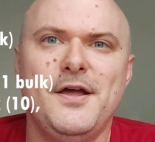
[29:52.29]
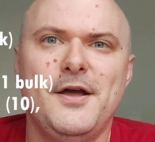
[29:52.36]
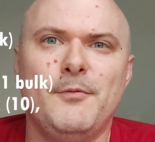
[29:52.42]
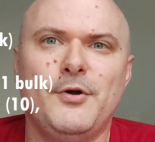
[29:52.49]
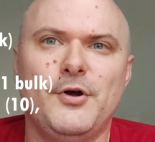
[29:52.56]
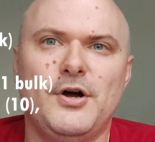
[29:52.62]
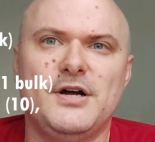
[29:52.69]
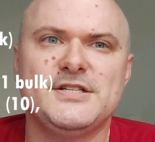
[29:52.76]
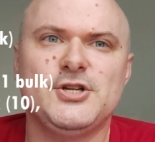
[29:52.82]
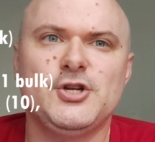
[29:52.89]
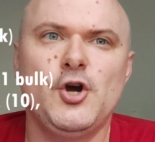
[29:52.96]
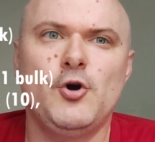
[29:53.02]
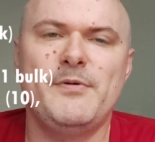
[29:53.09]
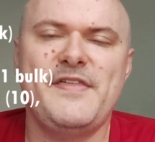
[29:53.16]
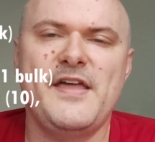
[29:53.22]
We'll also
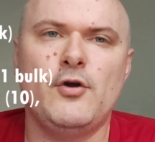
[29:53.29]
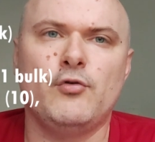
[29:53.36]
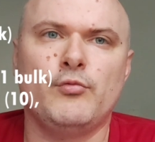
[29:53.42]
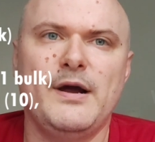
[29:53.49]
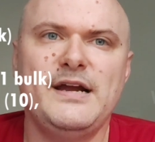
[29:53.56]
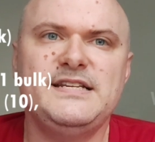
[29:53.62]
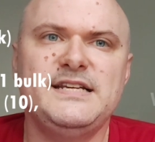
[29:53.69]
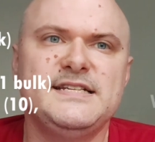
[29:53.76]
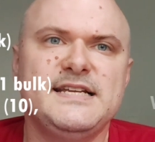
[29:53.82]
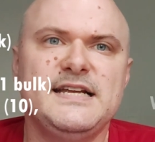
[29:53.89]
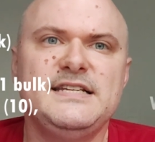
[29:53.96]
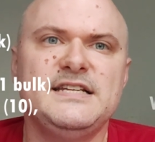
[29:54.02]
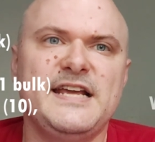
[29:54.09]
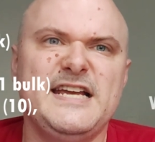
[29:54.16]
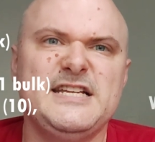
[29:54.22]
go with a writing
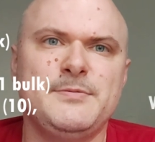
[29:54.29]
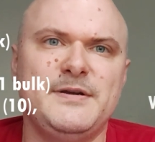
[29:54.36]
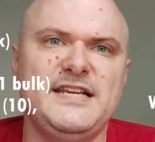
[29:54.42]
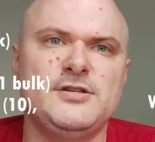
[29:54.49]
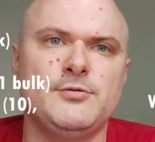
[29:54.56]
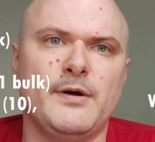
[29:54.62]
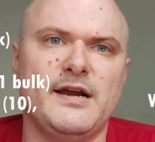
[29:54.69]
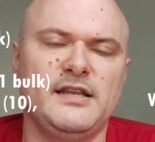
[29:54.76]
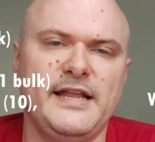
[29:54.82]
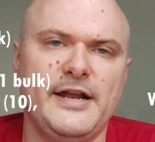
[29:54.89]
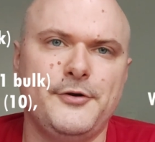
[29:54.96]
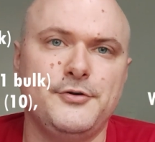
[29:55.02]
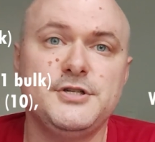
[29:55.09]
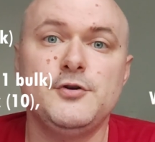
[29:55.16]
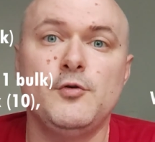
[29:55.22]
set in case we need to write
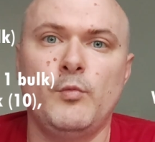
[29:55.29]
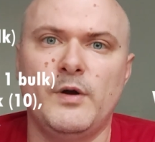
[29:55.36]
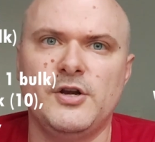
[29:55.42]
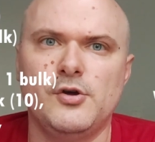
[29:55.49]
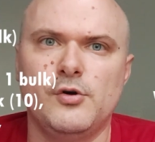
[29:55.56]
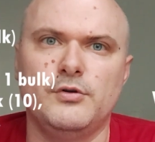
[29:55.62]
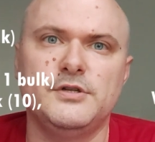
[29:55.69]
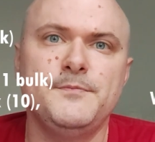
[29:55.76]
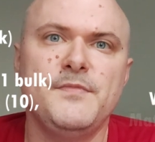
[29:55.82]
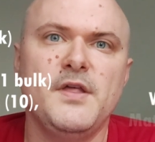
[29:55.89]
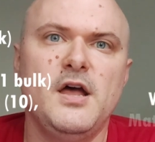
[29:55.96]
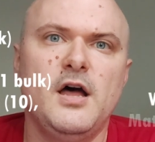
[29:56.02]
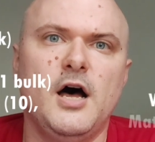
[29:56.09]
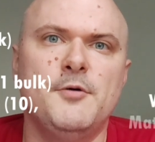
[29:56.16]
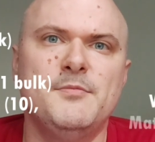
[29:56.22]
letters, 1 gold,
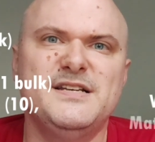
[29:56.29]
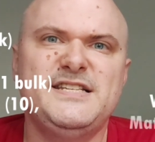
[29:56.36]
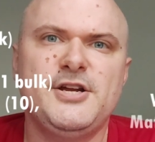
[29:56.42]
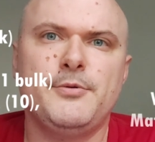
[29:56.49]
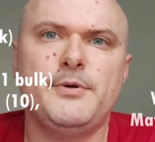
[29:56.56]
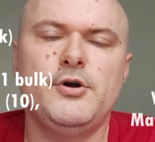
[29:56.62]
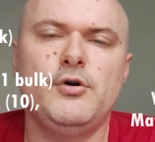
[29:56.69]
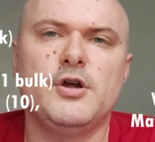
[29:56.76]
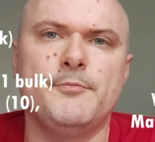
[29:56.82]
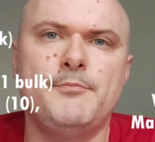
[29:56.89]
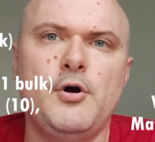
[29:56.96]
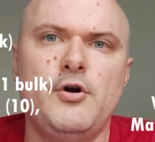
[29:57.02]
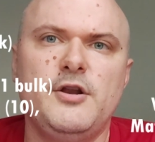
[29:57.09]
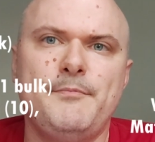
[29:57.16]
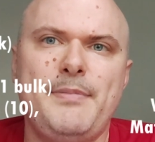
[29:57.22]
a material
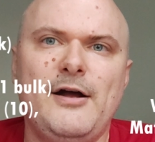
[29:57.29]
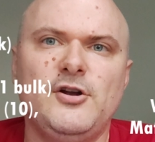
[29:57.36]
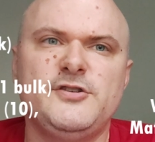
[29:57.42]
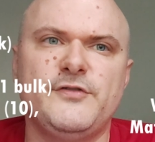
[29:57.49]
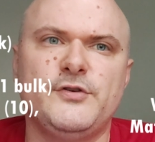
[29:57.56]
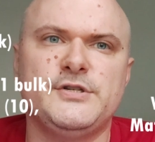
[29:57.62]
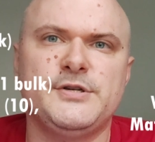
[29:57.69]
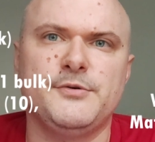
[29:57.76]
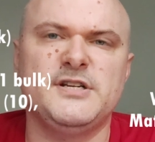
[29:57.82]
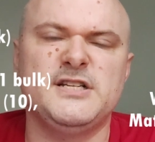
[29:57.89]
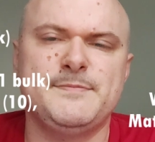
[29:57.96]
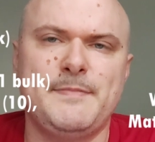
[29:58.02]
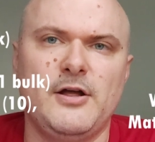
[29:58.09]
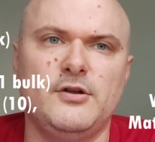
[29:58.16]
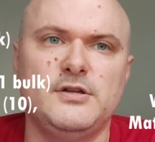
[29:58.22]
component pouch for certain
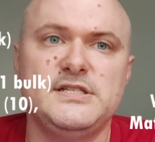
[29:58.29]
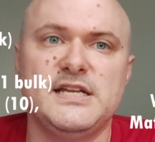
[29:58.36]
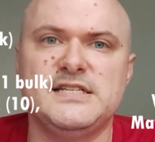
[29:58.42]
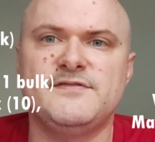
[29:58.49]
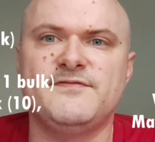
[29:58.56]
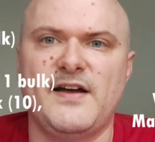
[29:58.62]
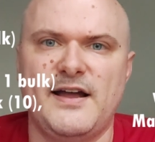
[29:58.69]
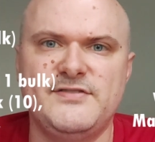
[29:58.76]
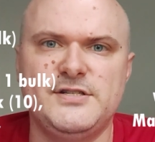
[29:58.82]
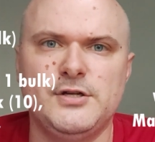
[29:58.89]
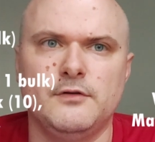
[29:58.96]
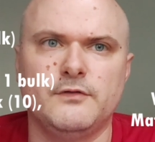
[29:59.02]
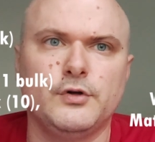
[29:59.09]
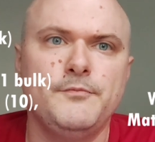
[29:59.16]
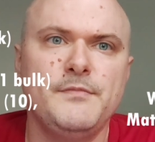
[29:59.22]
spells, that's 5
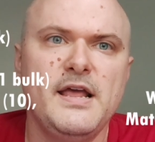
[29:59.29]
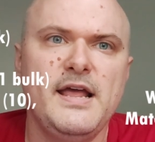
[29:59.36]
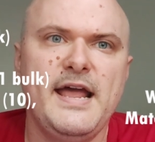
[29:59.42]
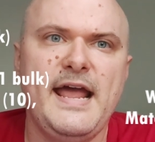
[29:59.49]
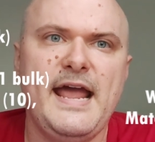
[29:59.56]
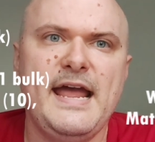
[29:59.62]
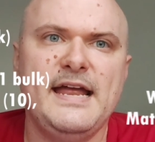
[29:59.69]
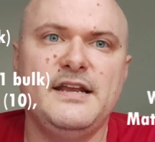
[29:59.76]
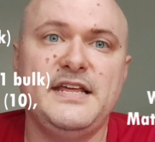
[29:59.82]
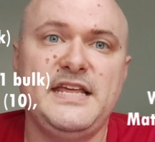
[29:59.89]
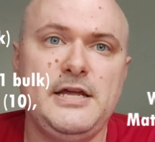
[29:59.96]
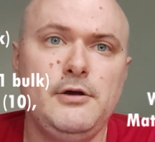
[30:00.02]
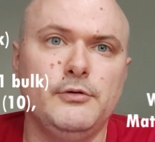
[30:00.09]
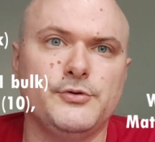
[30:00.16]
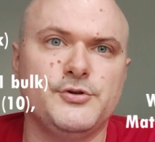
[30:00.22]
silver, and
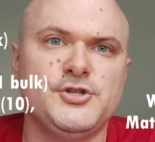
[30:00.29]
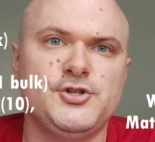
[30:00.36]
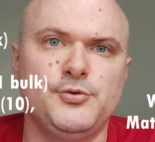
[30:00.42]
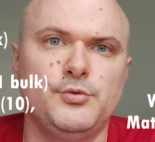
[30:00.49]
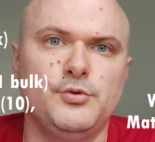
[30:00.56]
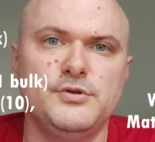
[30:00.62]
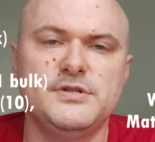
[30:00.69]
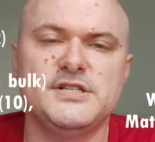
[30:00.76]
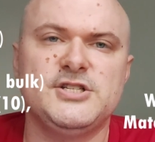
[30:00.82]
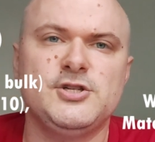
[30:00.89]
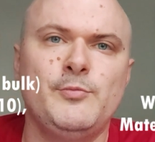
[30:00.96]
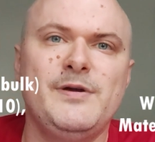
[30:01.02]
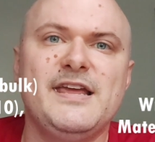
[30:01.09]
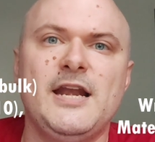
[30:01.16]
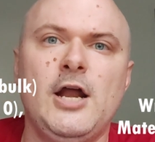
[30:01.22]
healer's tools
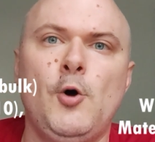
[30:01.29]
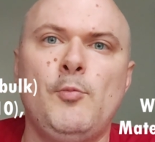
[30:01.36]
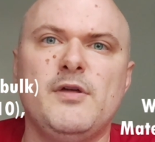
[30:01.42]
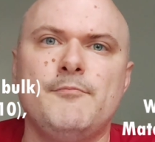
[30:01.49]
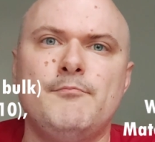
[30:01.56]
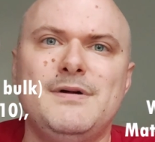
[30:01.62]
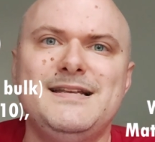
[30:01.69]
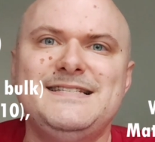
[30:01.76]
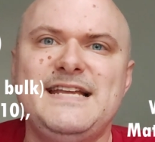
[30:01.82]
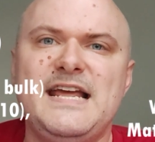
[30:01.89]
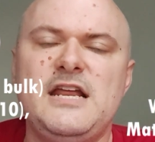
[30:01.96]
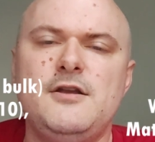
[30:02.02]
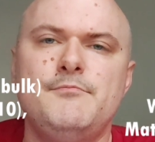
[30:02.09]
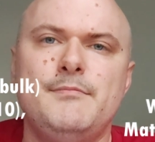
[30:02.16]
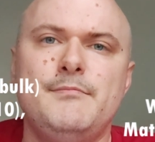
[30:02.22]
so we can help with
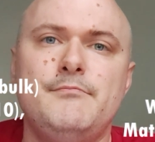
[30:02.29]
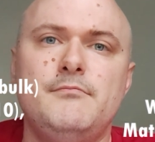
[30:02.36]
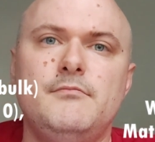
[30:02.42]
mundane